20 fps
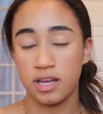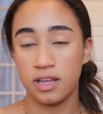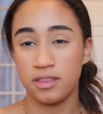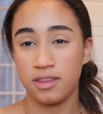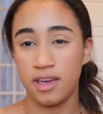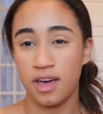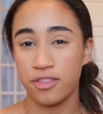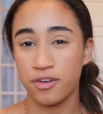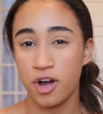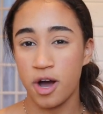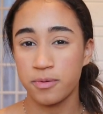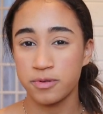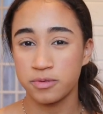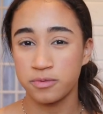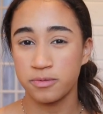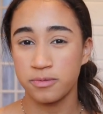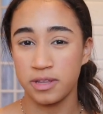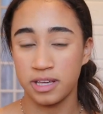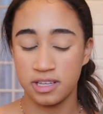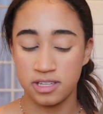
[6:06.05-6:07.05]
And the other option
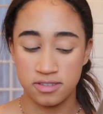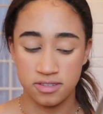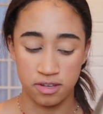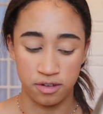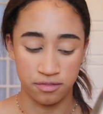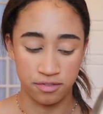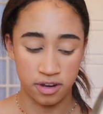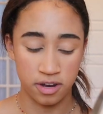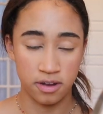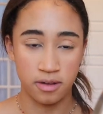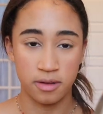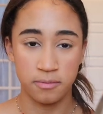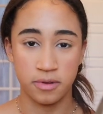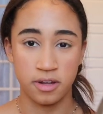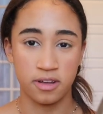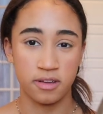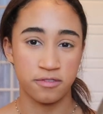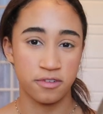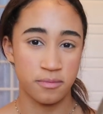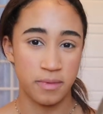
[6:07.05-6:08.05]
would be like silver,
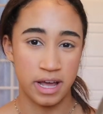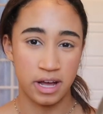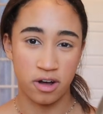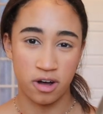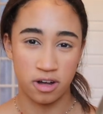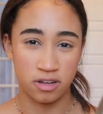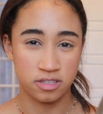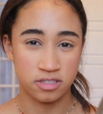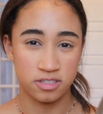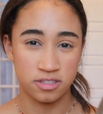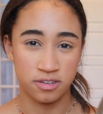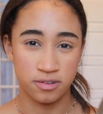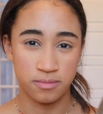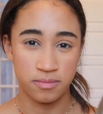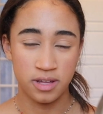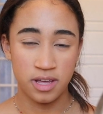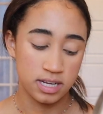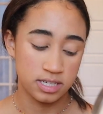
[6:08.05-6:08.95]
but for my costume,